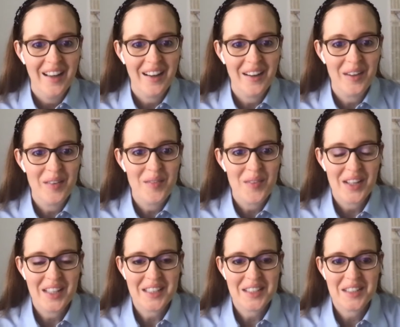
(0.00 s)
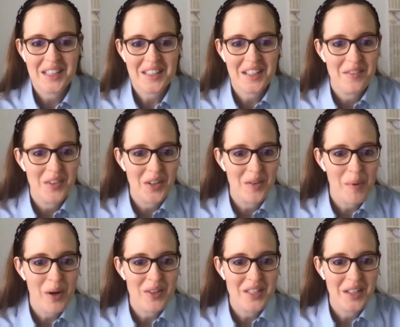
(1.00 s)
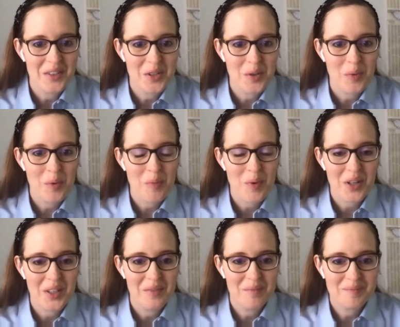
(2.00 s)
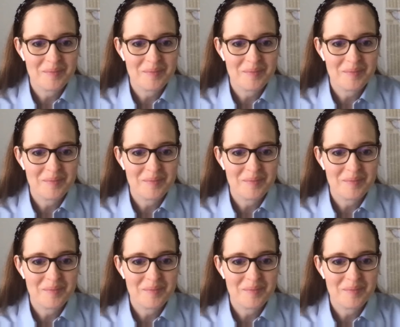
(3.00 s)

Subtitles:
and that's kind of in our part of town. So we're going to